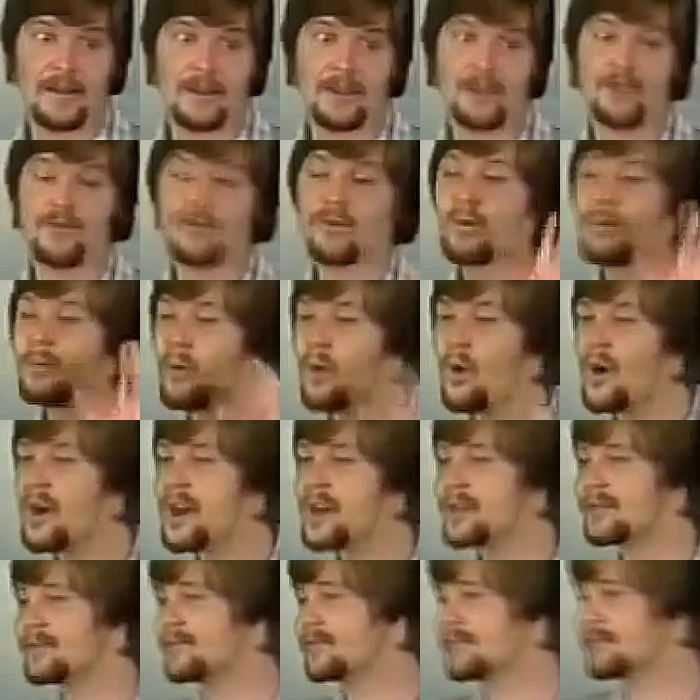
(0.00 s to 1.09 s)
You were
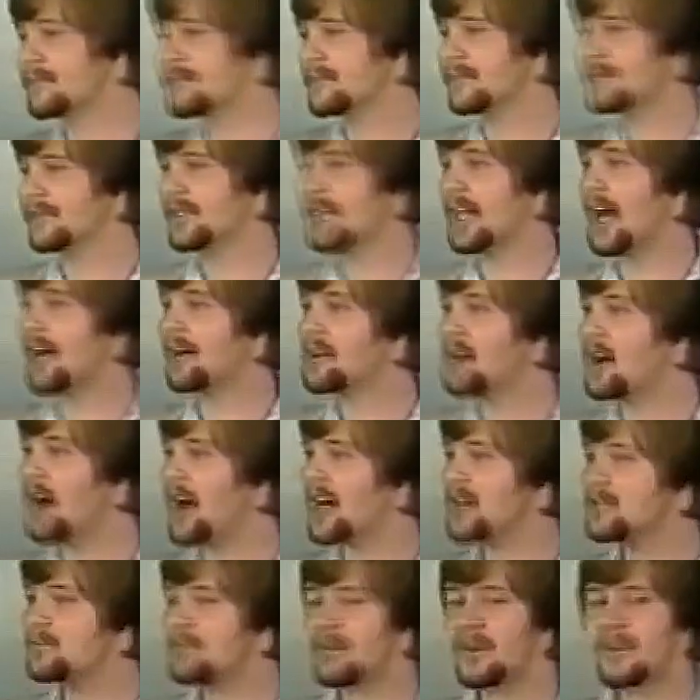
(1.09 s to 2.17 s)
born, county
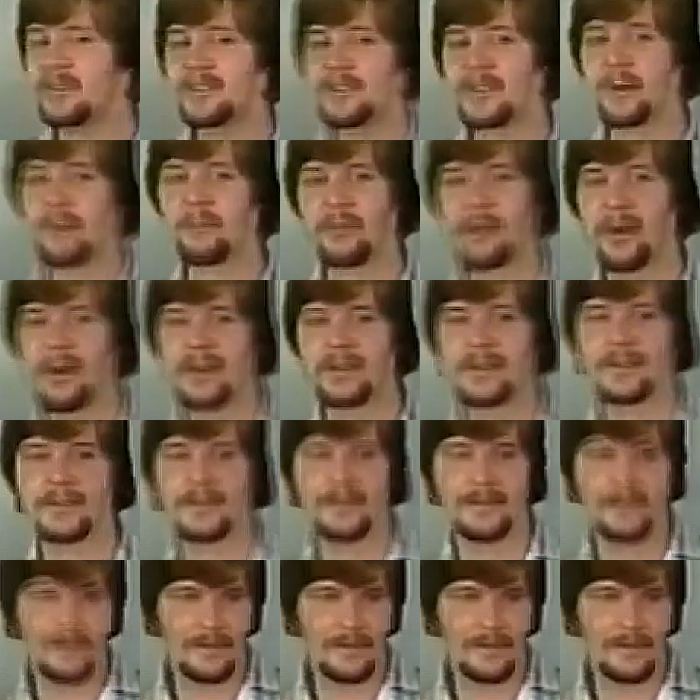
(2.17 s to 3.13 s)
hospital someplace.